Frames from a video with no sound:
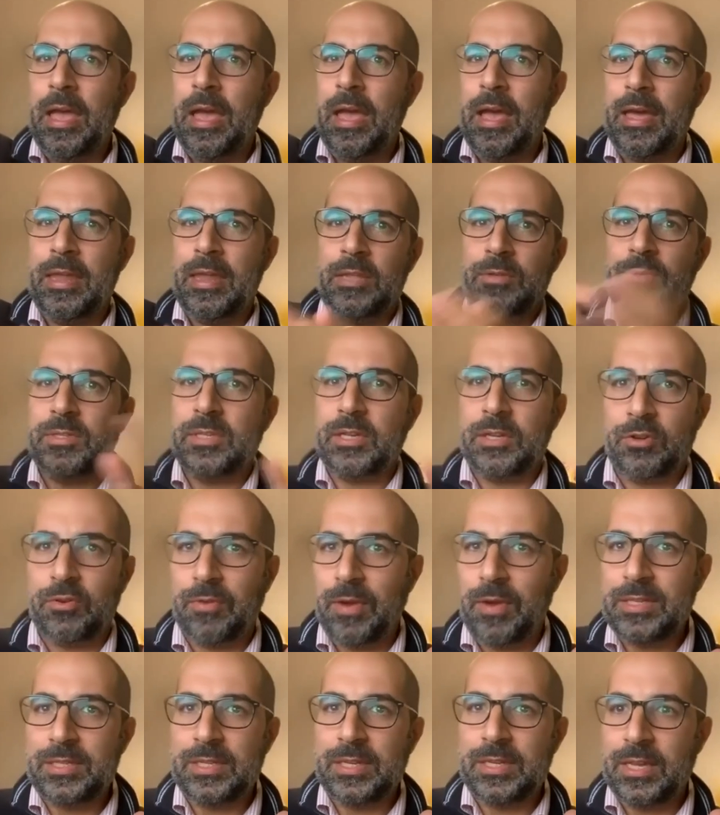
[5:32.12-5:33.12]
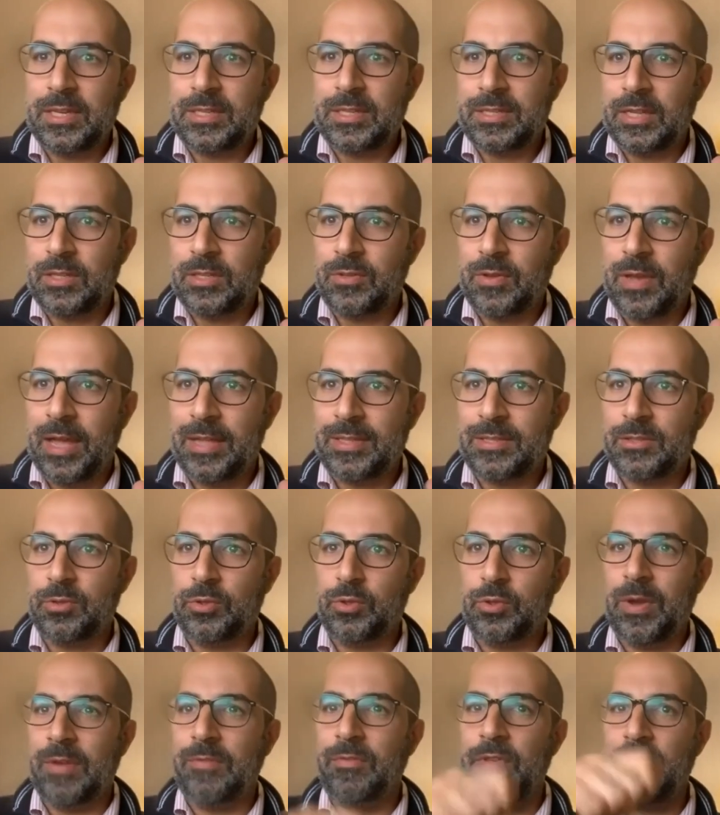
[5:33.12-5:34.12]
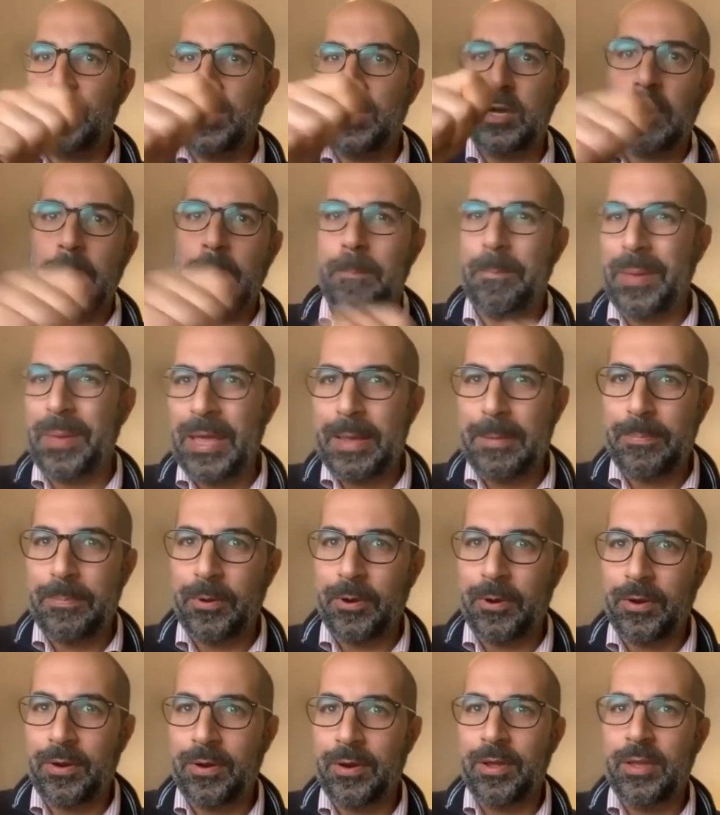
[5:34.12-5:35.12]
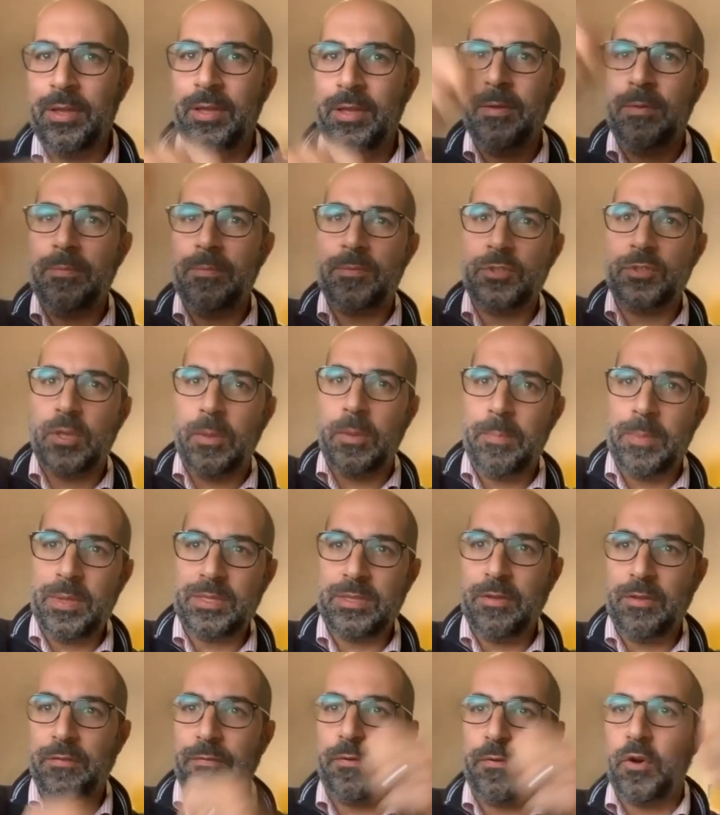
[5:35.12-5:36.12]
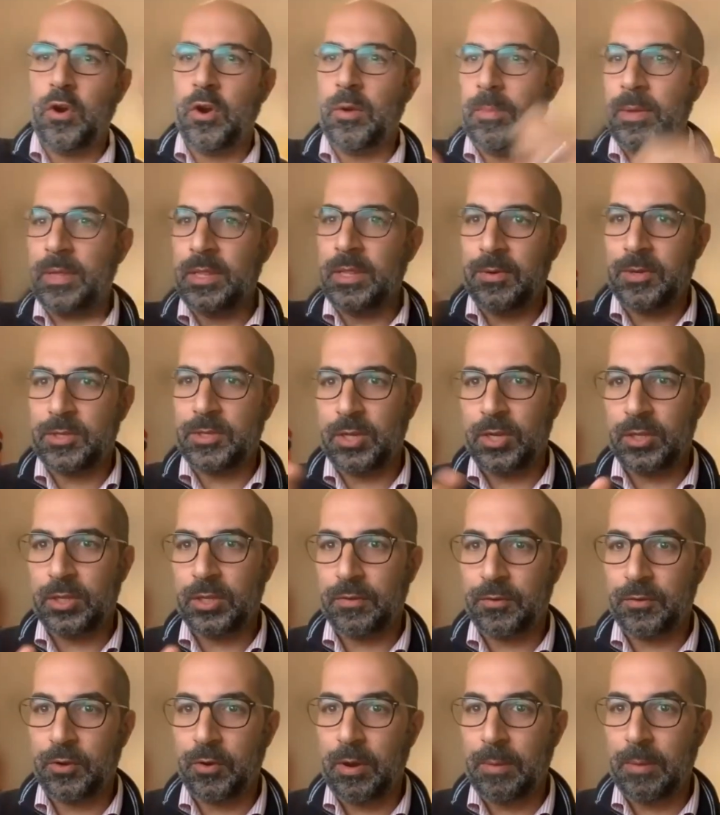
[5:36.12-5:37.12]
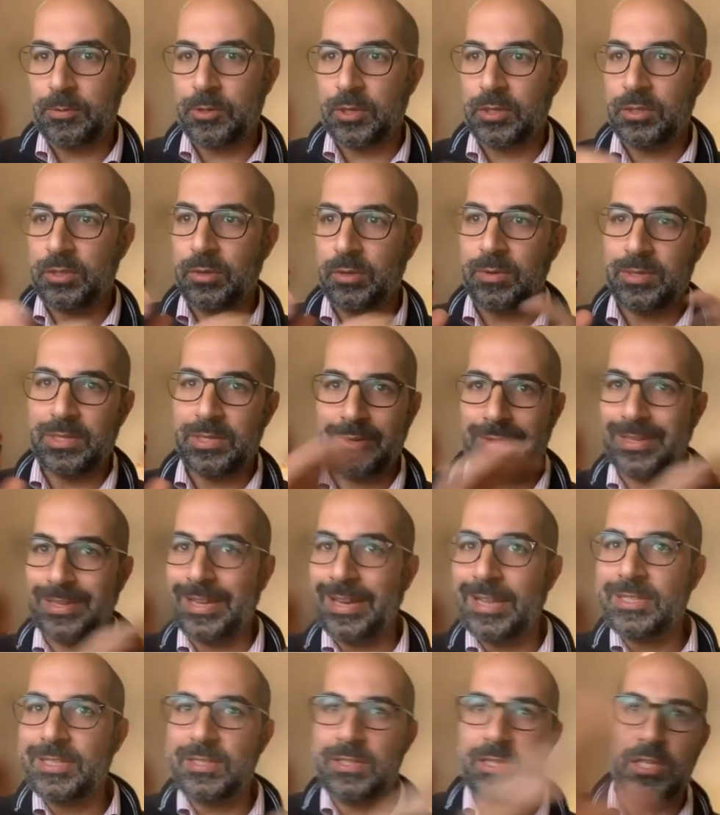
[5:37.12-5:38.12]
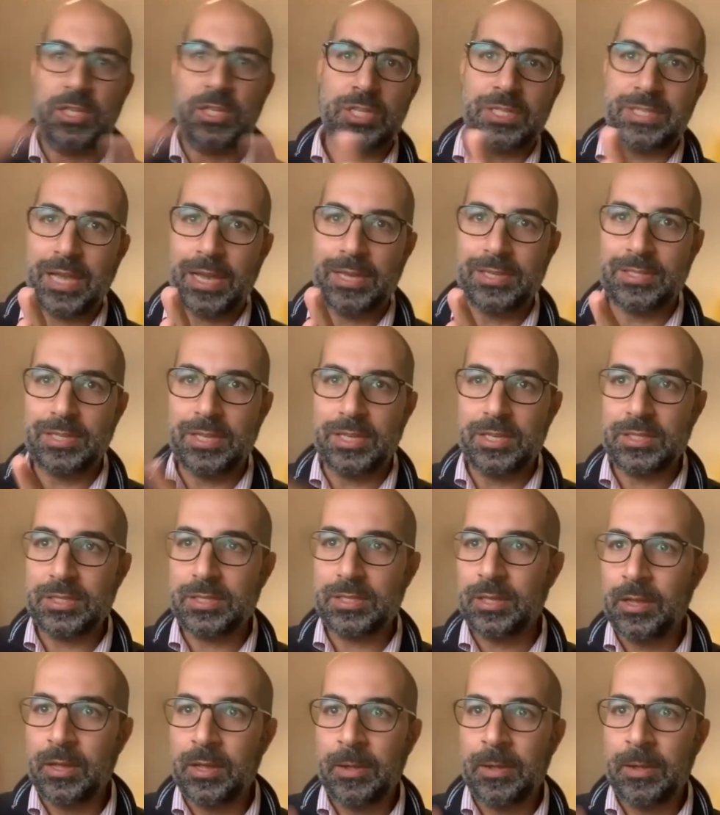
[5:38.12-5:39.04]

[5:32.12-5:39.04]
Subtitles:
And it was a craziness that you had to do everything on paper, submit the form, and there was a lot of corruption. So we said, okay, let's digitize this.